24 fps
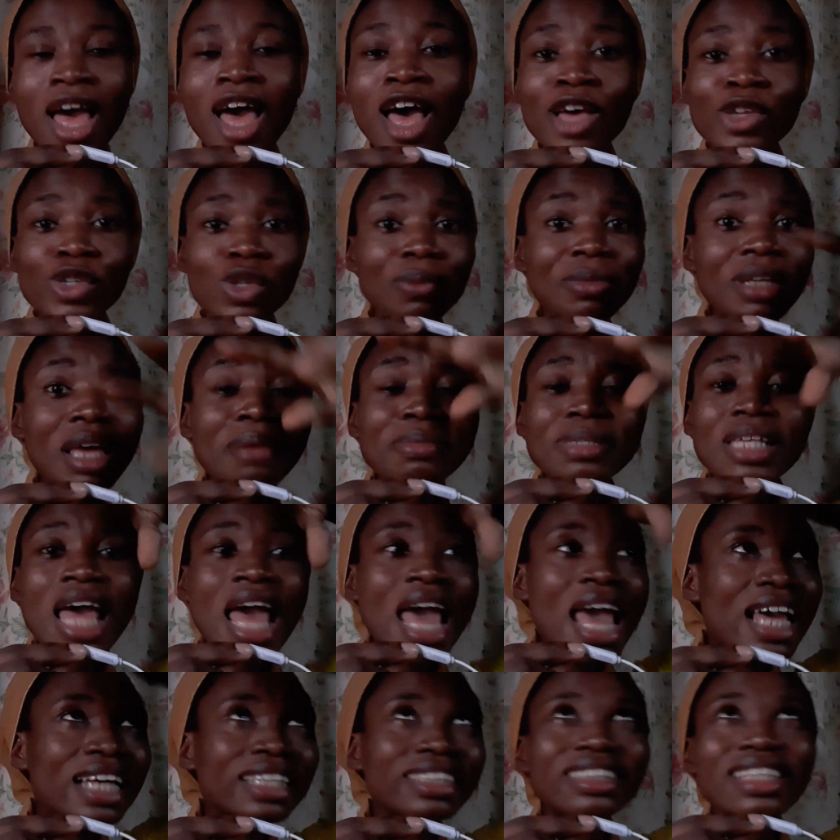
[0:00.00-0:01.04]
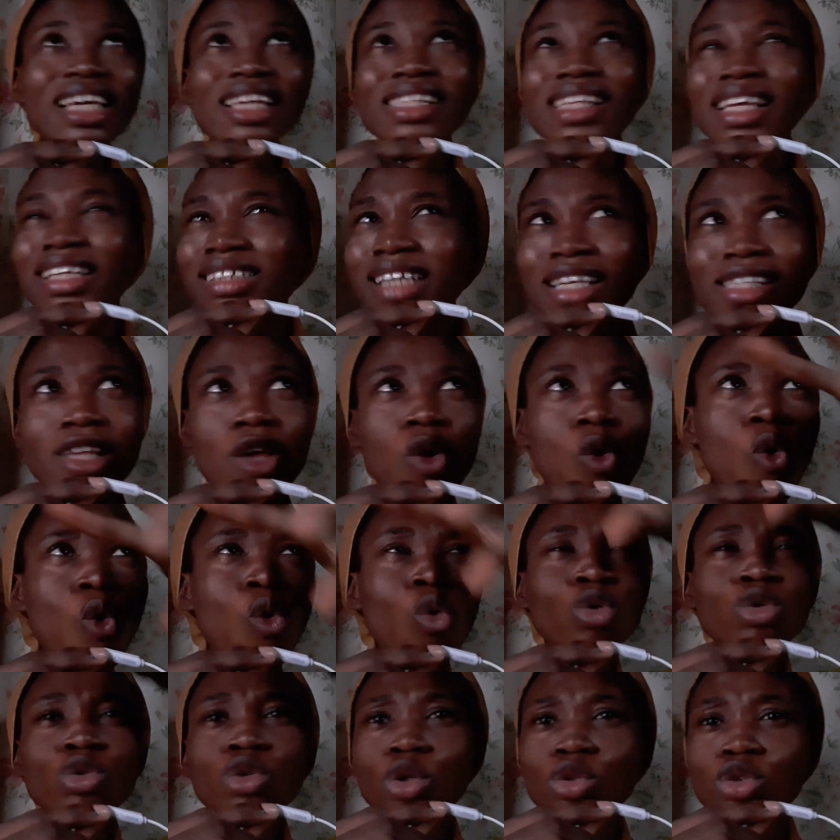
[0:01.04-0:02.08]
Sometimes there's a
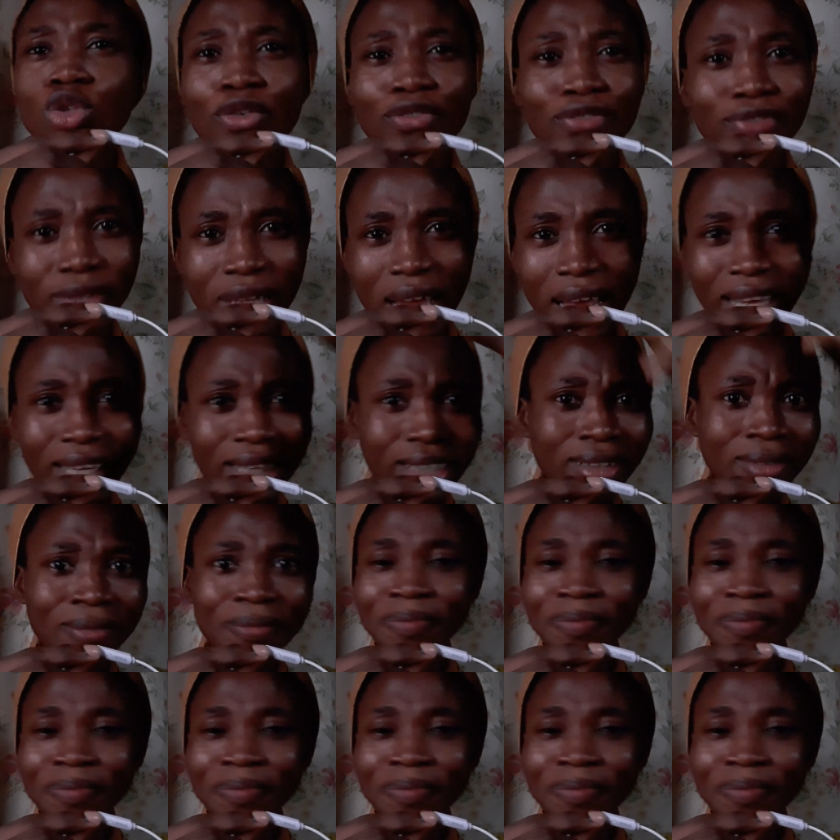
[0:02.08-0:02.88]
whole lot of, like